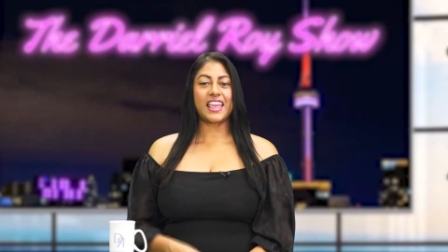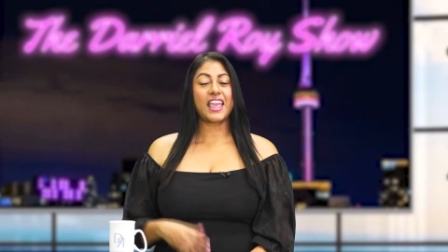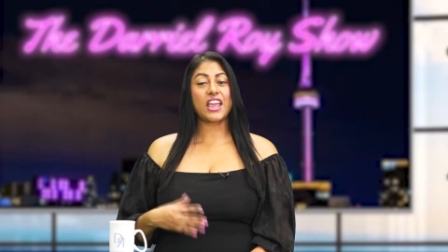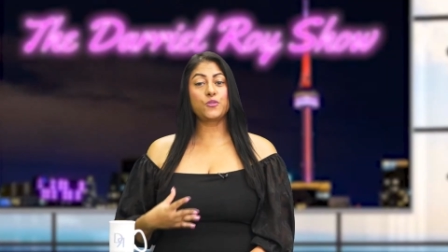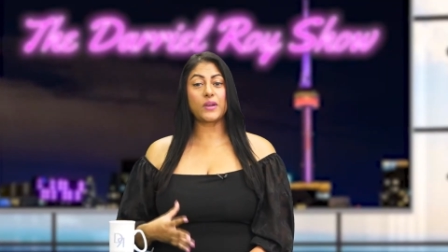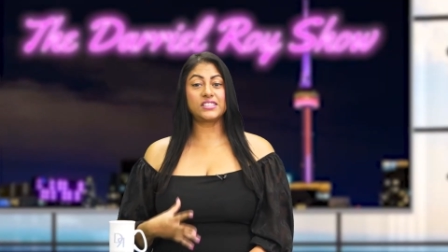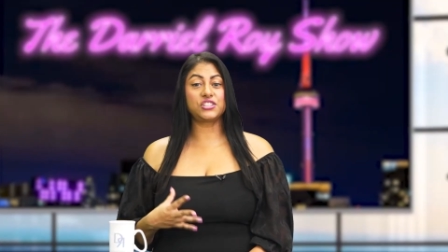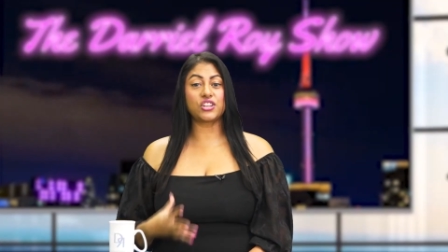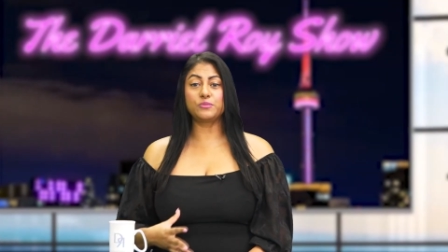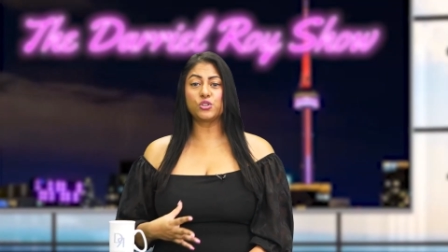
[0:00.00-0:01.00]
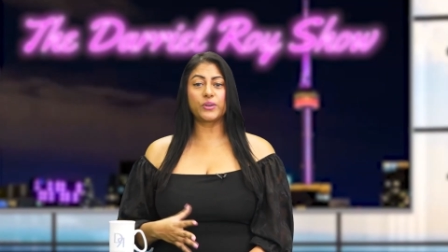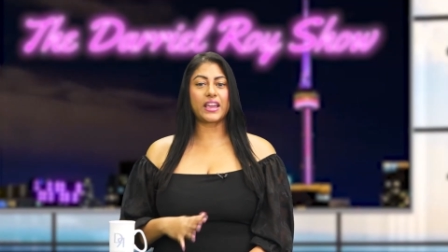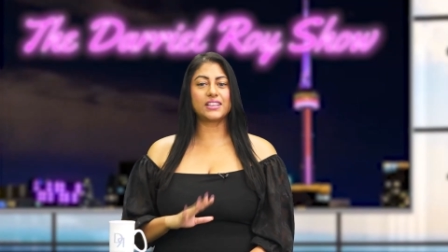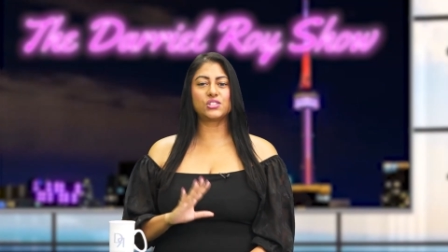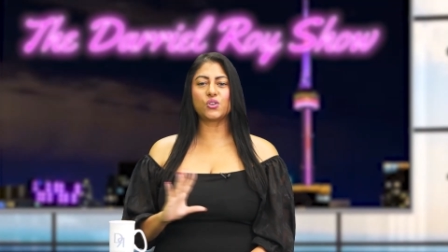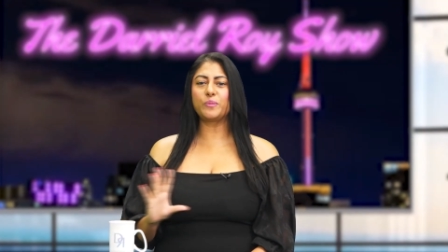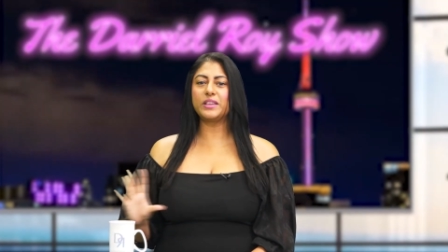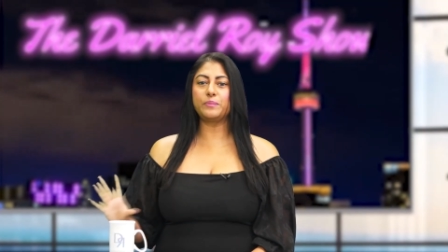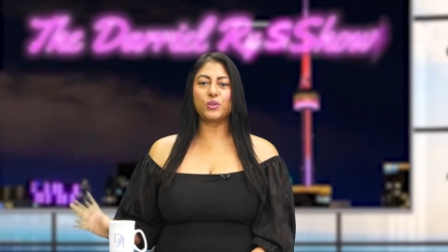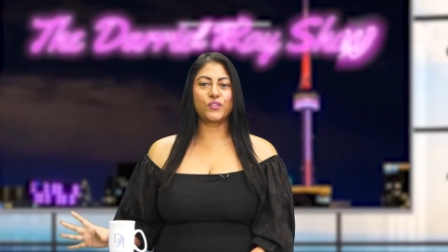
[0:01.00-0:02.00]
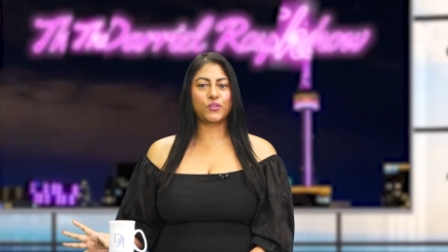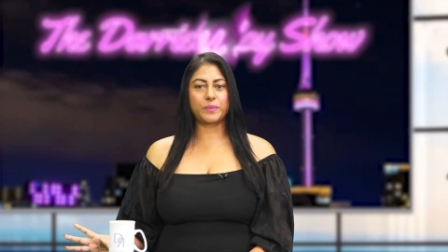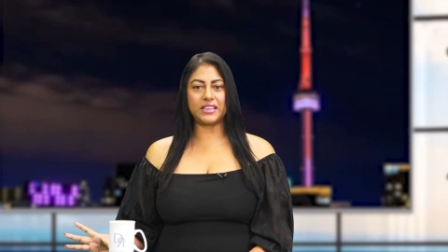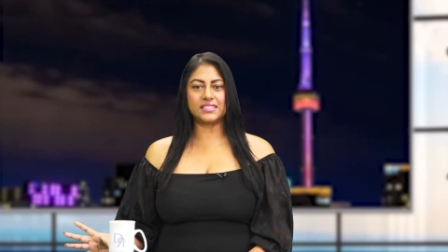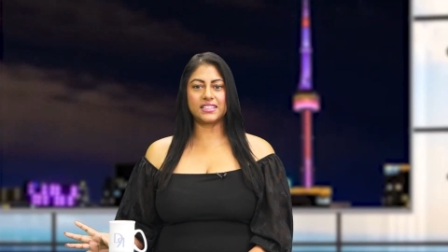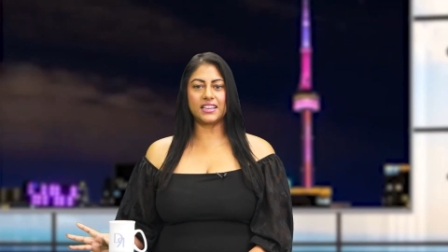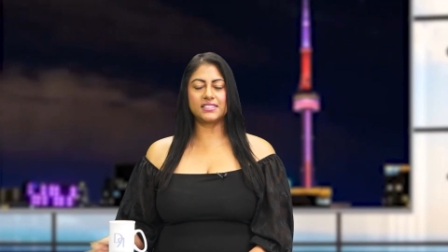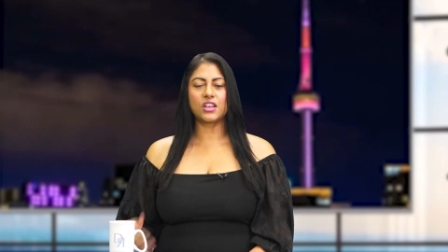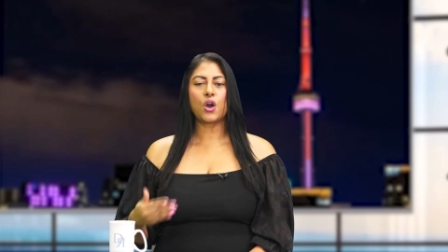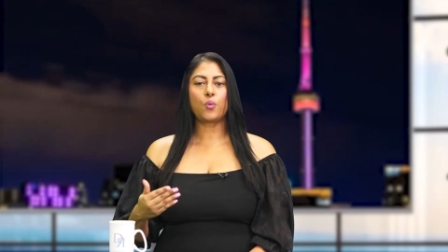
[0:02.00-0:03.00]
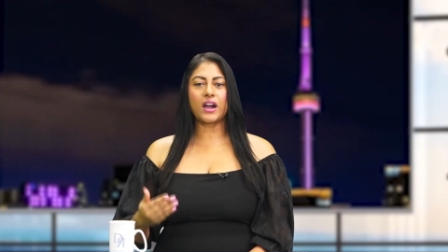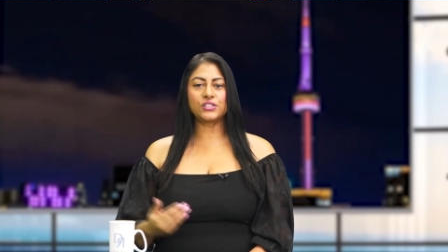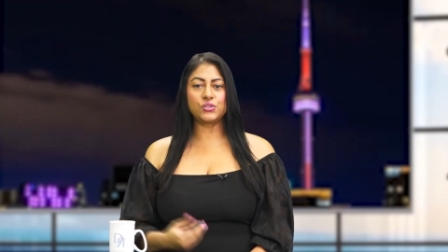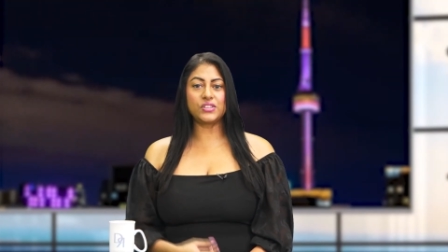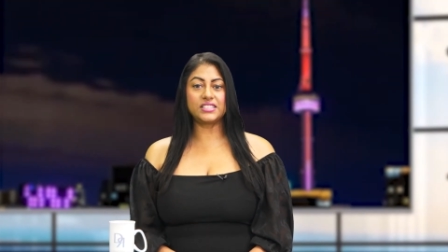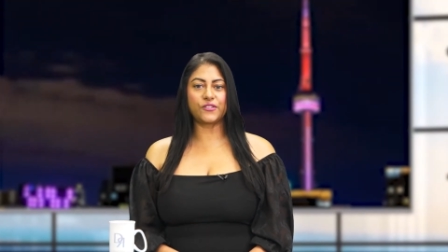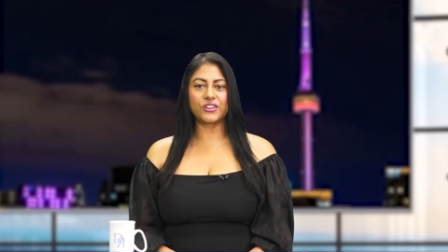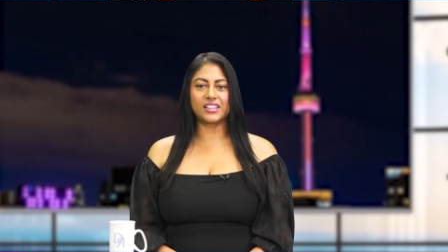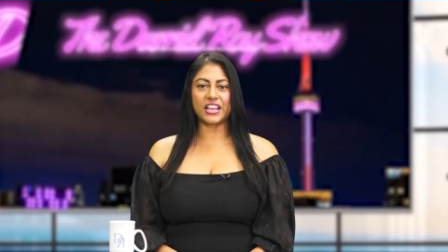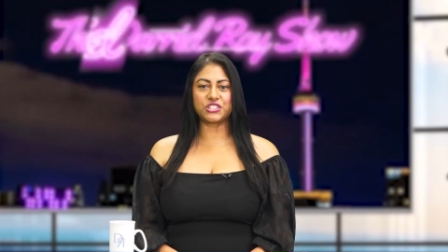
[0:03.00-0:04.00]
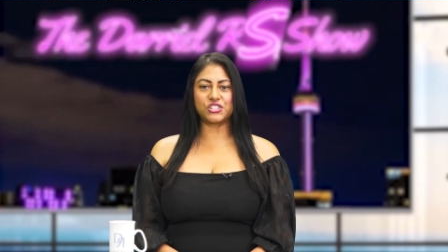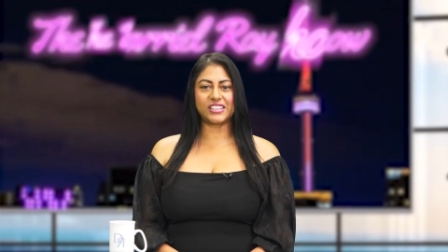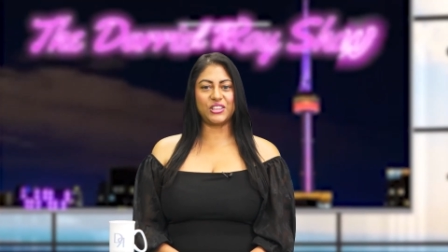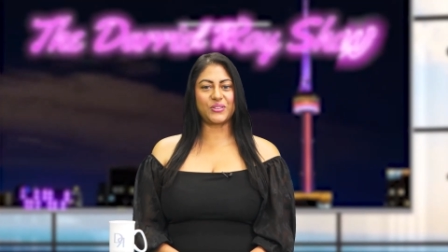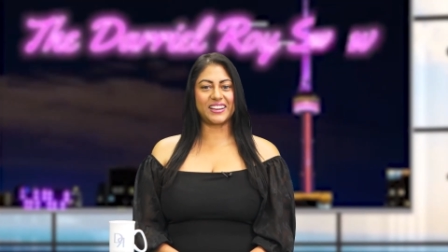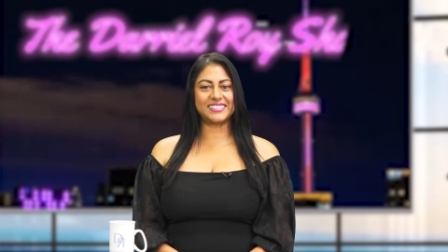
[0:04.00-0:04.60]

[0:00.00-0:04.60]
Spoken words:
And Rustic Gem Jewelry has so many beautiful pieces. Walk us through the different collections that you guys